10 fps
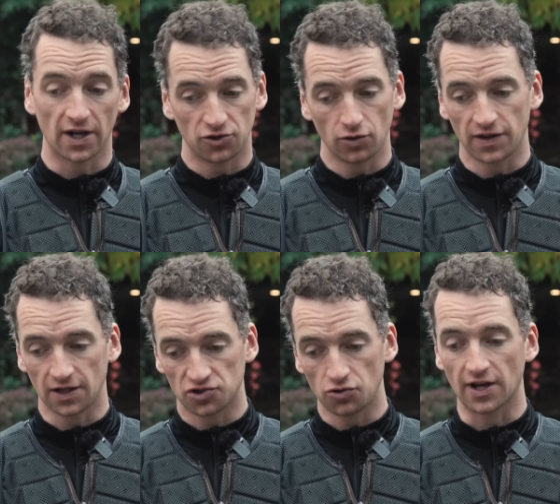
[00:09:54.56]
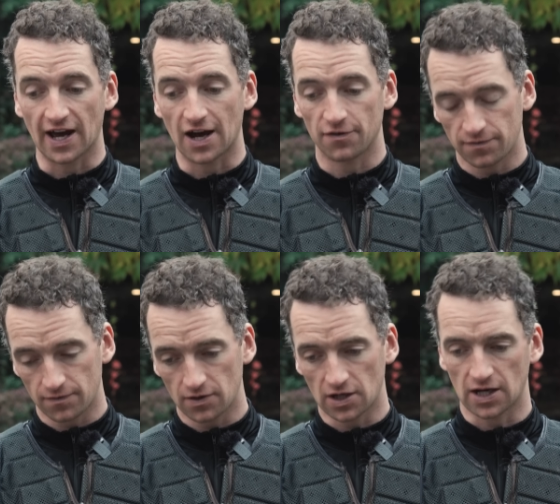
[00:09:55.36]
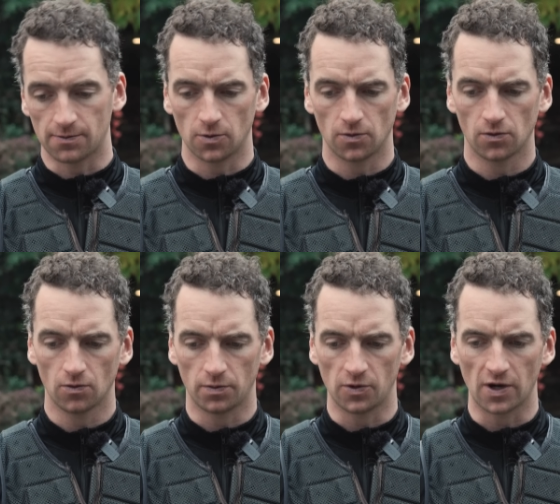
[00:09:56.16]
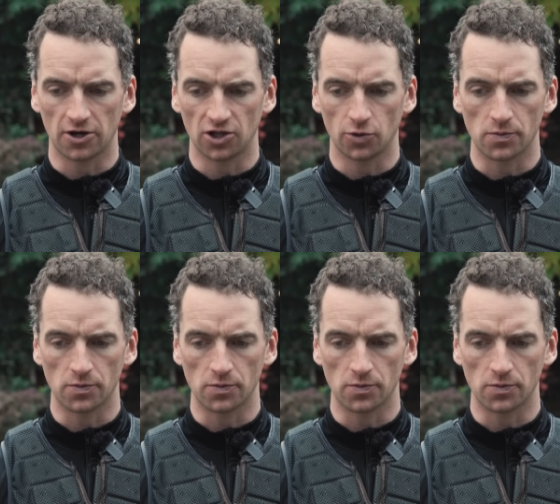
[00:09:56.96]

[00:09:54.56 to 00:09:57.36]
I do think 2.5 will be where he could be